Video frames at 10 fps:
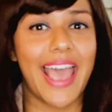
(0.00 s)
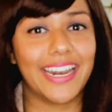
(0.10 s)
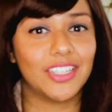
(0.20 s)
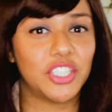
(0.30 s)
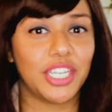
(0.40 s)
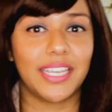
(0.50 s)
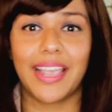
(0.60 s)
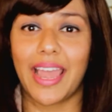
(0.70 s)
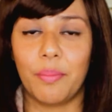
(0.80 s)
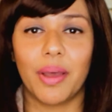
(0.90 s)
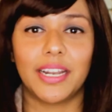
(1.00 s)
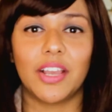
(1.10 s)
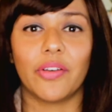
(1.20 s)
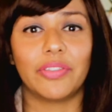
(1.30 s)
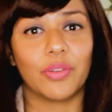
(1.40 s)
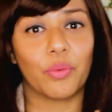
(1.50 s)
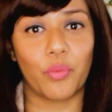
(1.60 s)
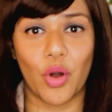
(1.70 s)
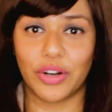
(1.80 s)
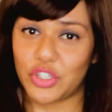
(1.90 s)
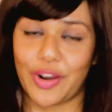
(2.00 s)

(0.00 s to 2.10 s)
energy, and money on the wrong